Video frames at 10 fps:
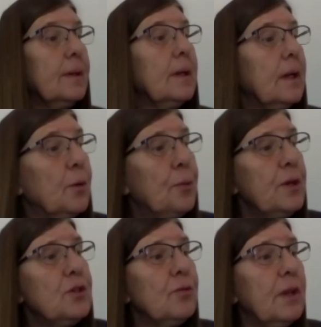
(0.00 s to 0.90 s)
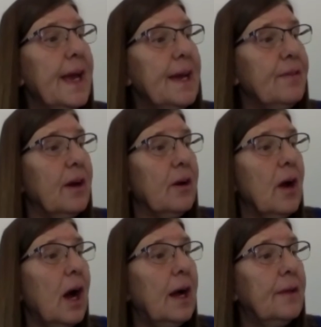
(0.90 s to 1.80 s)
The preacher lay there
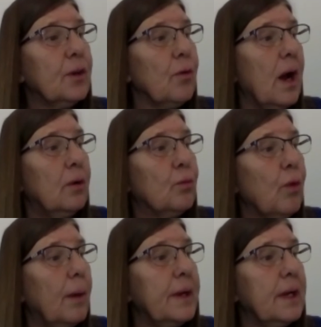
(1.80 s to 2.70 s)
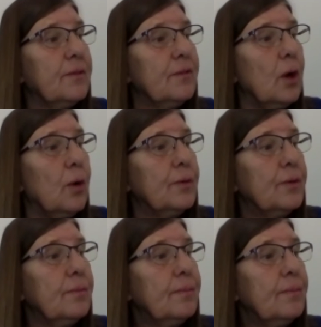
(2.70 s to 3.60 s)
on the ground, rubbing his nose.
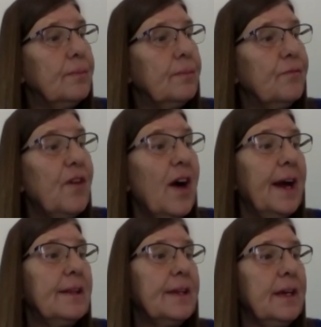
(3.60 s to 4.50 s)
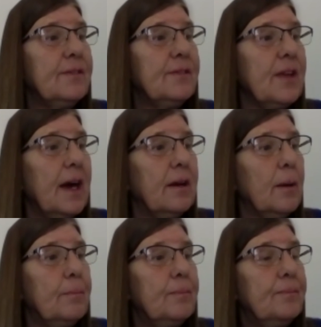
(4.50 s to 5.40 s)
Finally, he sat up.
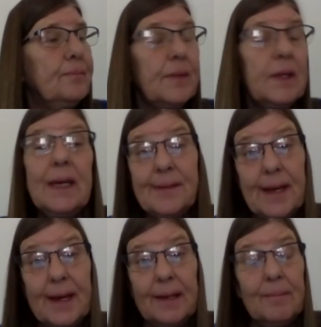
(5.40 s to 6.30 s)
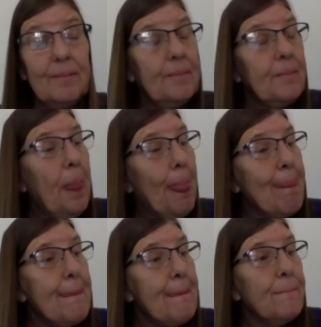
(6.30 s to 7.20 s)
He said,
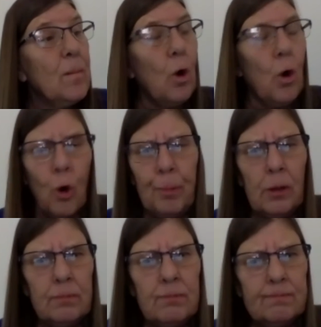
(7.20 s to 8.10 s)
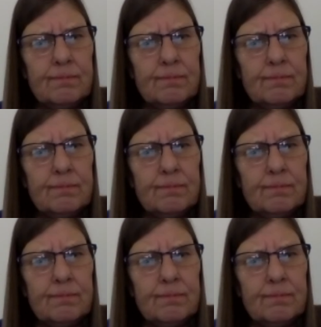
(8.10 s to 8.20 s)
Opal,